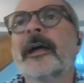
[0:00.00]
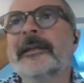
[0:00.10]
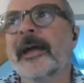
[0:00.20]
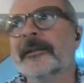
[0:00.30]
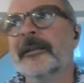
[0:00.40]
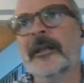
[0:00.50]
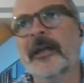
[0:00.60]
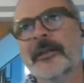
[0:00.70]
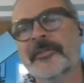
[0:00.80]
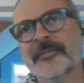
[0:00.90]
Yeah,
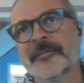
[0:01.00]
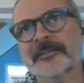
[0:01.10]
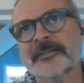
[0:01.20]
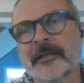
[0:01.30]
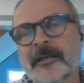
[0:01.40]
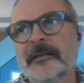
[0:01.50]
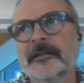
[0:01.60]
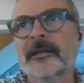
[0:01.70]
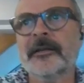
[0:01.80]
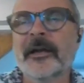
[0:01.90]
and I think
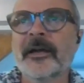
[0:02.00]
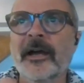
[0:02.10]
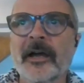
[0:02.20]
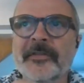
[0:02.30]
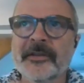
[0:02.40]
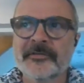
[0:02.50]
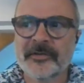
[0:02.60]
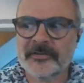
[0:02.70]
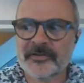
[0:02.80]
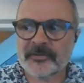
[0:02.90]
I think it's
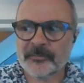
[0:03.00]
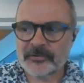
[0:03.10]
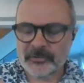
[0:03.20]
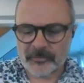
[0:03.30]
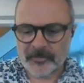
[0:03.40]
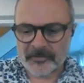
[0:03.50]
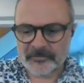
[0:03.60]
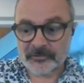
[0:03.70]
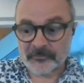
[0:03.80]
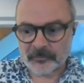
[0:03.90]
really interesting when you talk about
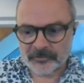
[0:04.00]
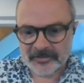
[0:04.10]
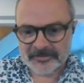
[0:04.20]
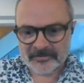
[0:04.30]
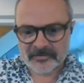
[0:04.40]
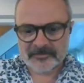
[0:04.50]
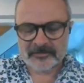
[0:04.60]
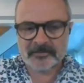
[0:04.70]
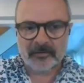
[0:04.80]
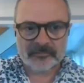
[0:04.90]
those sort of organizations
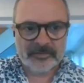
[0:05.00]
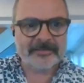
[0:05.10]
that don't